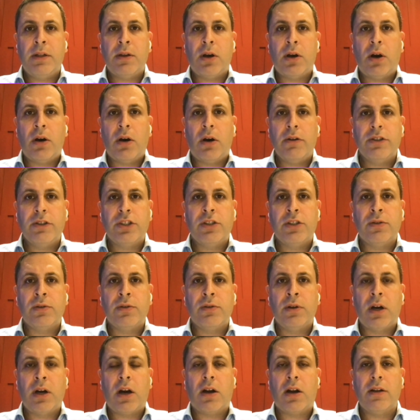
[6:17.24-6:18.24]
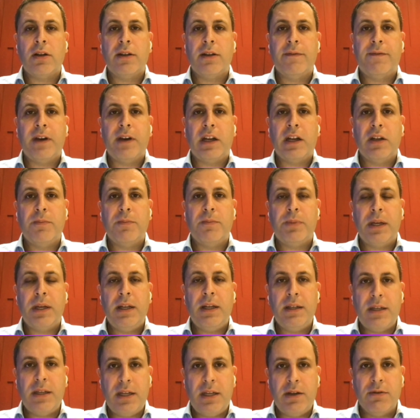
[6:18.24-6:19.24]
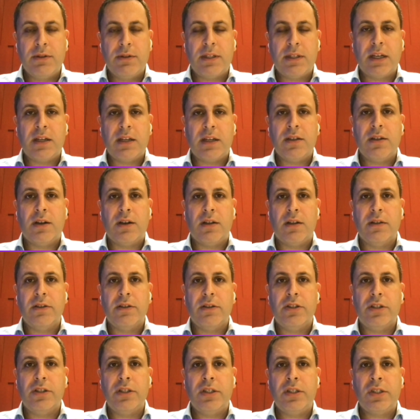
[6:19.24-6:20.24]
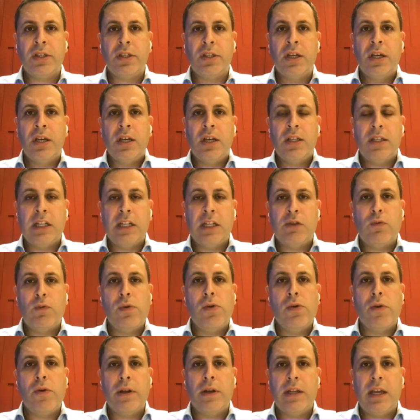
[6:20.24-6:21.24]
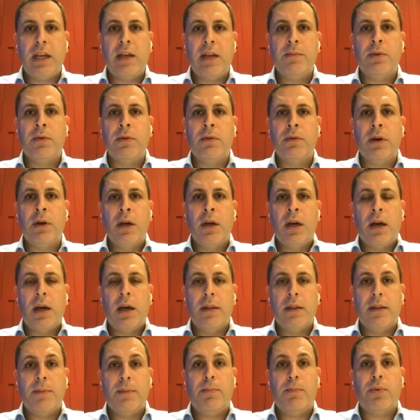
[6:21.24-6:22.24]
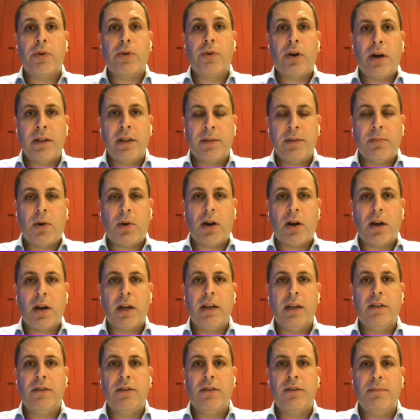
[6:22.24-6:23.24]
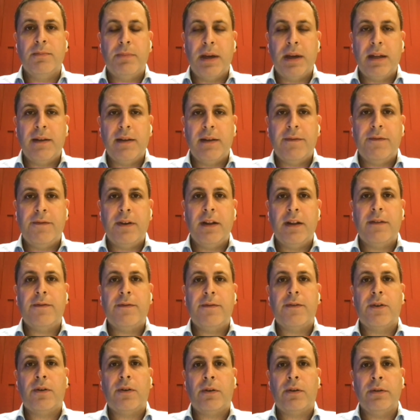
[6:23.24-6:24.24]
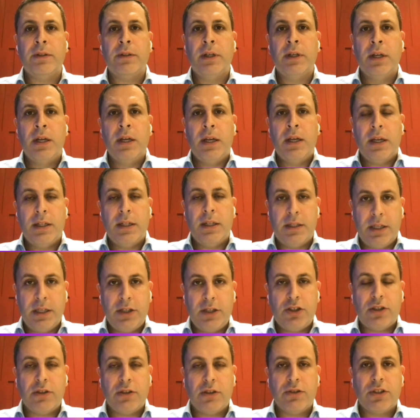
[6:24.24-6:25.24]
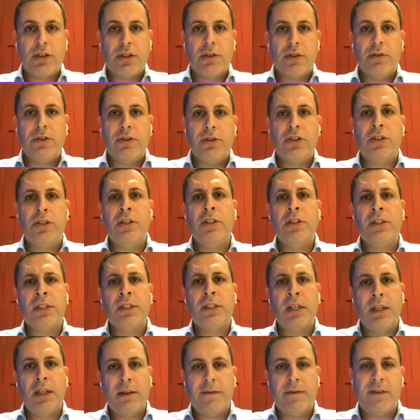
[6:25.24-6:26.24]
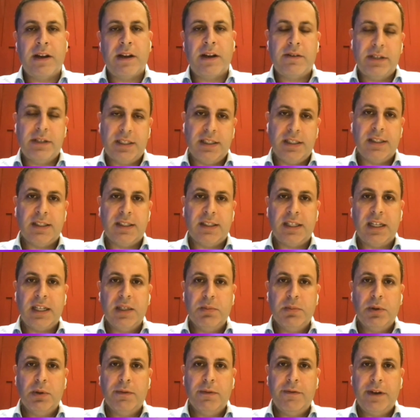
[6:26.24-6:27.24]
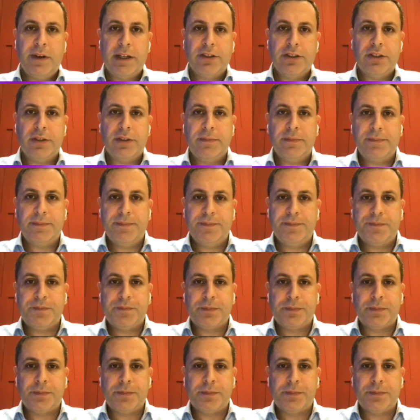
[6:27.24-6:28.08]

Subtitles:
but also are developing new technologies that will enable the broad market to benefit from digital solutions in a very sustainable fashion.